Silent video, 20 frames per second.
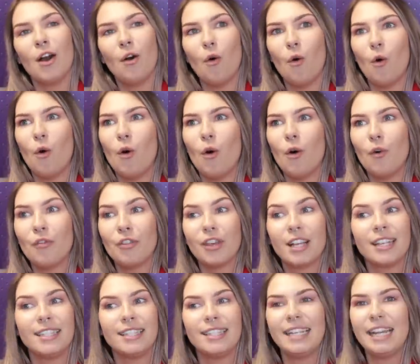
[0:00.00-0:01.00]
or the
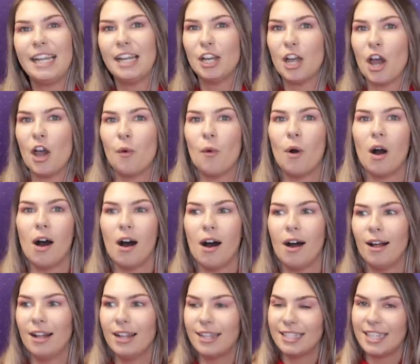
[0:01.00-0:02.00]
casino
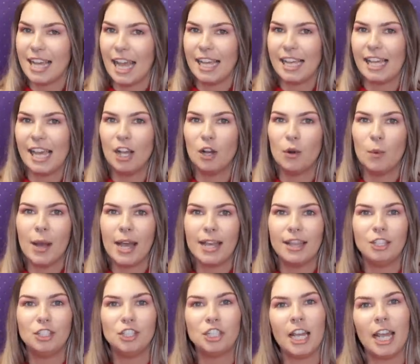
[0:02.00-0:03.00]
are taking away
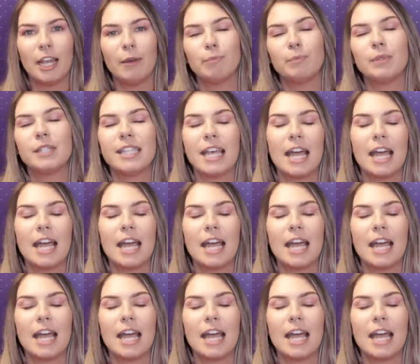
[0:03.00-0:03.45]
the chips,